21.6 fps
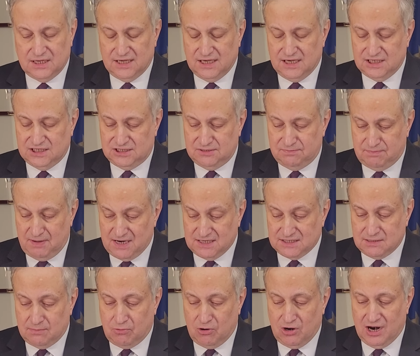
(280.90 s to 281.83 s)
a
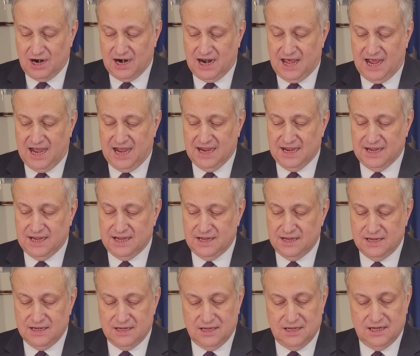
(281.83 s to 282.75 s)
dependable ally
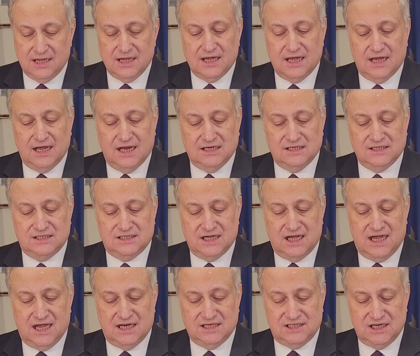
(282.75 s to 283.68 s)
and
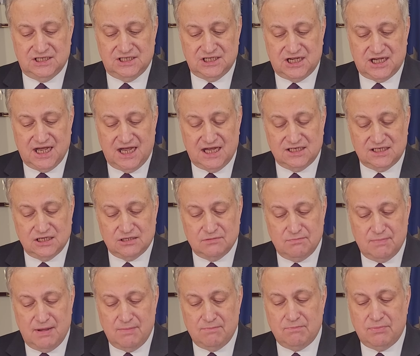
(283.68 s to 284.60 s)
a dedicated
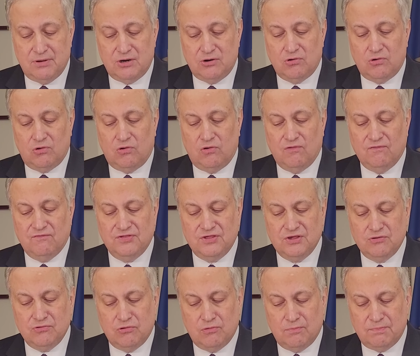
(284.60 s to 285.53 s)
member of the
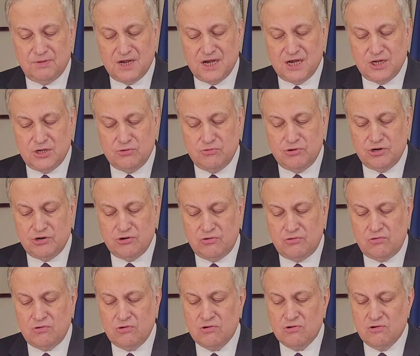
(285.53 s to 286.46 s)
European
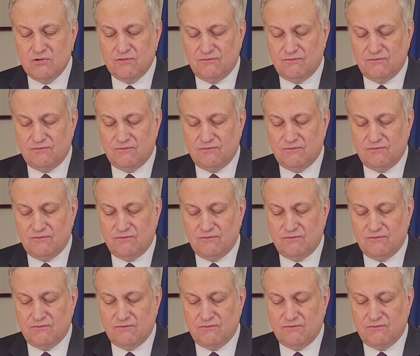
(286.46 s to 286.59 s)
Union